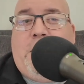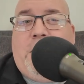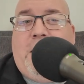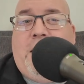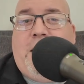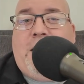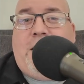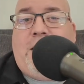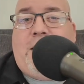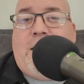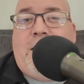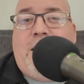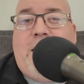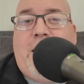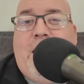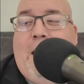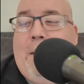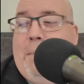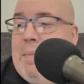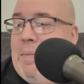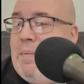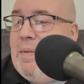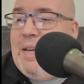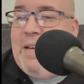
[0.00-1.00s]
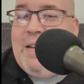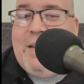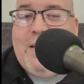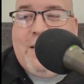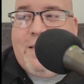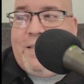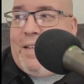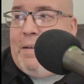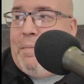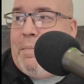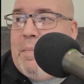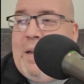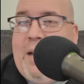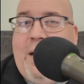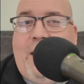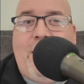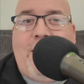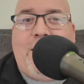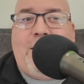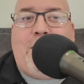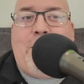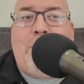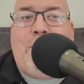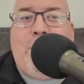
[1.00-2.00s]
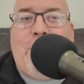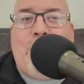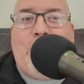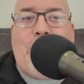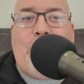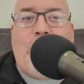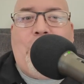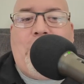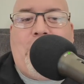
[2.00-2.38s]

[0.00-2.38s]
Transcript: she is, and I'm sitting behind this computer